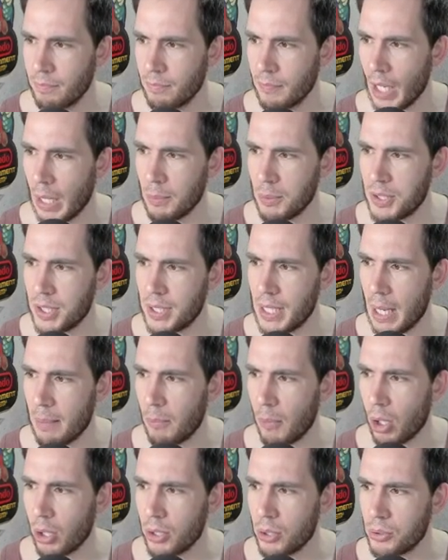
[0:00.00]
How much did that
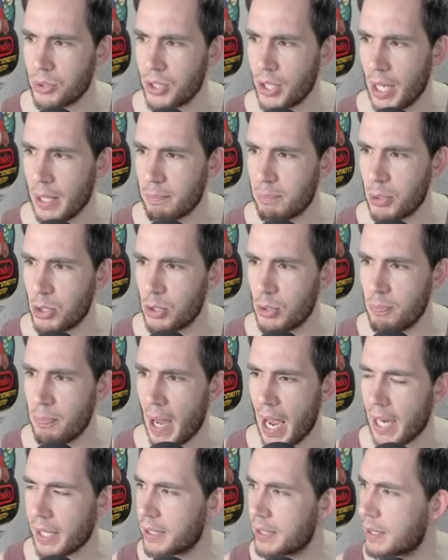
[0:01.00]
Mario sign put you
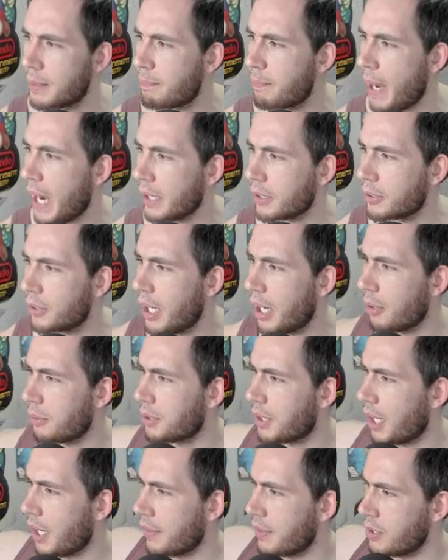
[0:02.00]
back in the Fair
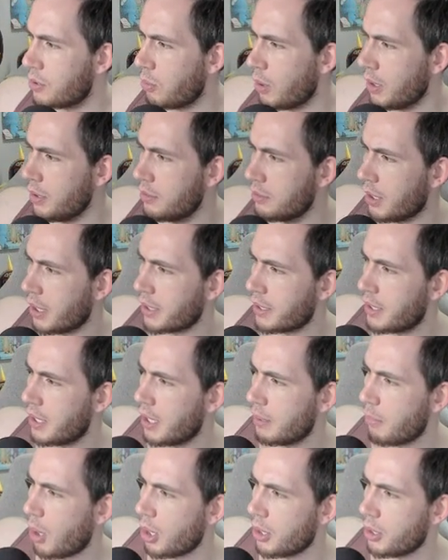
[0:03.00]
background? Uh, this one, like
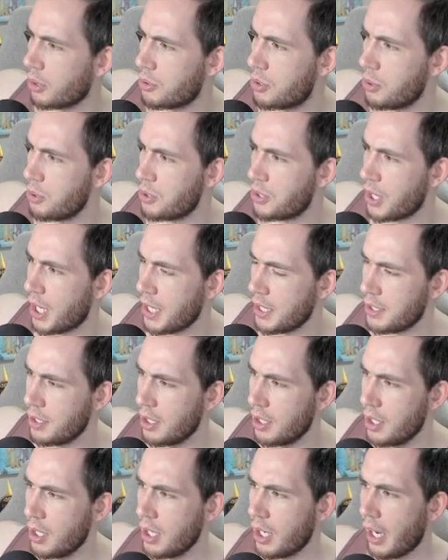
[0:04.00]
the Mario Two sign,
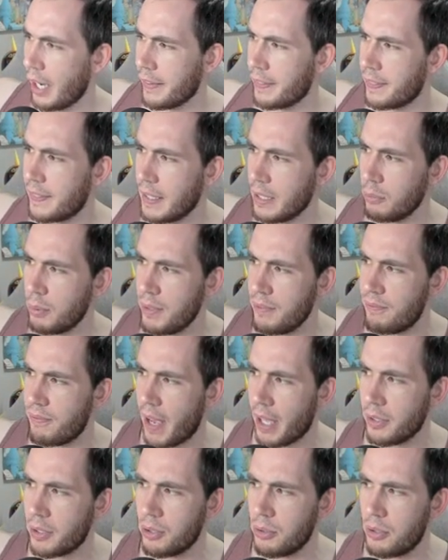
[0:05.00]
I think we
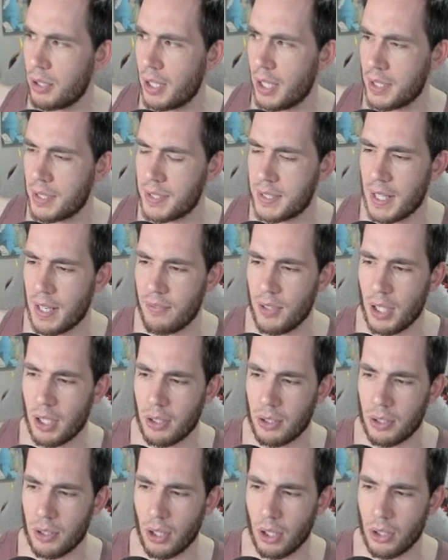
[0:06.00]
valued it at seven
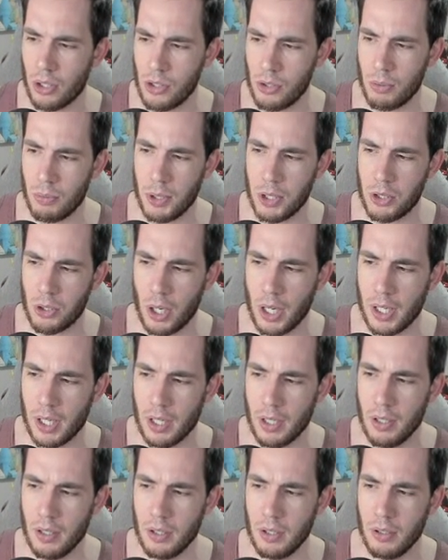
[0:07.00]
hundred dollars when we
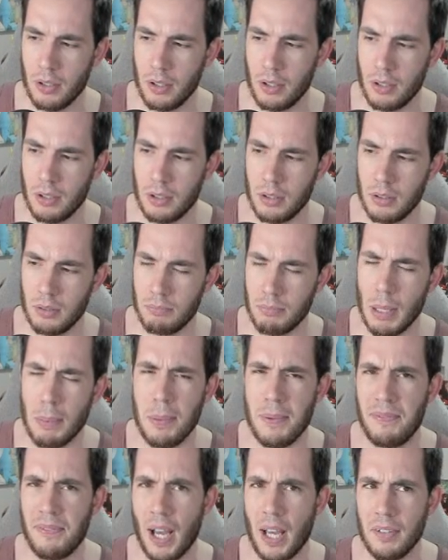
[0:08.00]
traded maybe
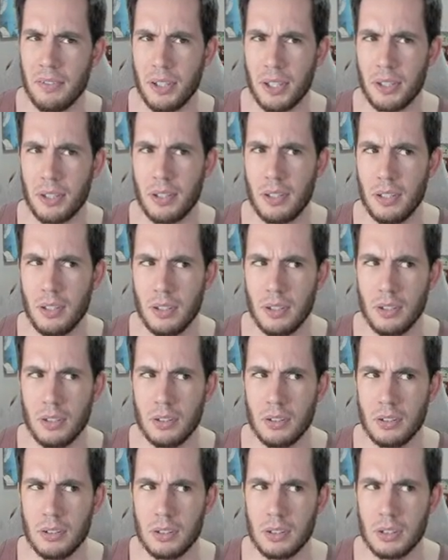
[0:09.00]
500.
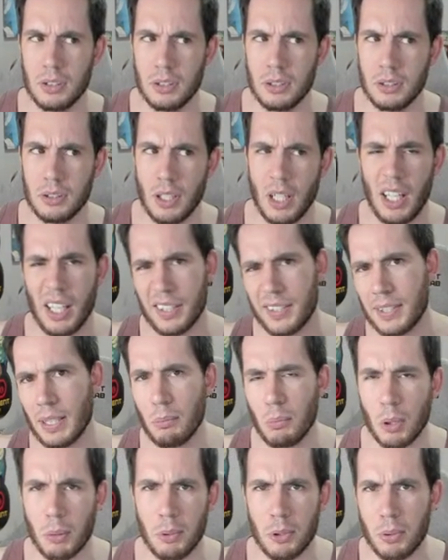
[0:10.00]
Ah,
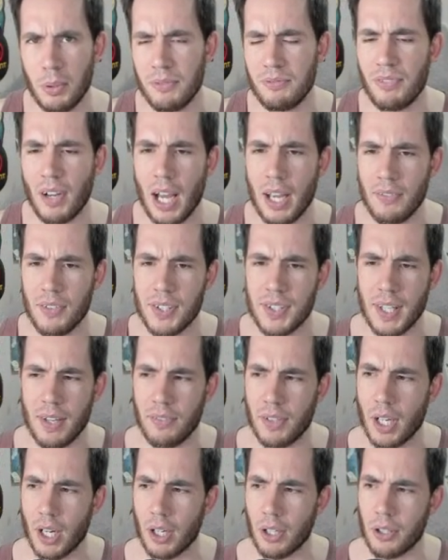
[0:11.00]
somewhere between five and
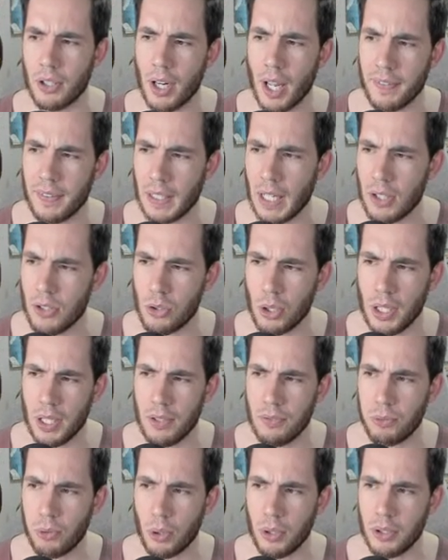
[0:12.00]
700. I think I
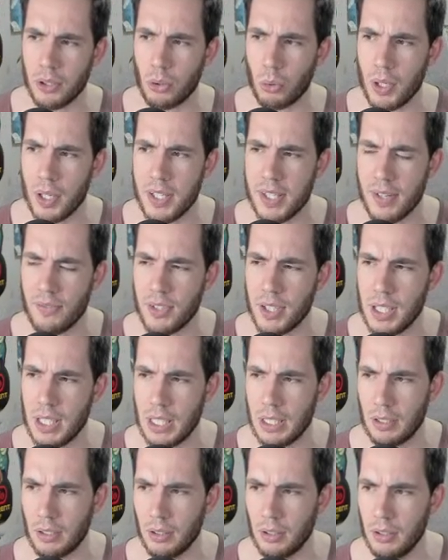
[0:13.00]
traded for it in
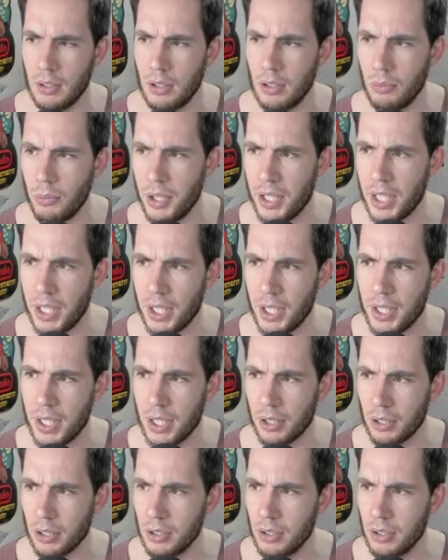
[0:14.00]
2017. We did a deal.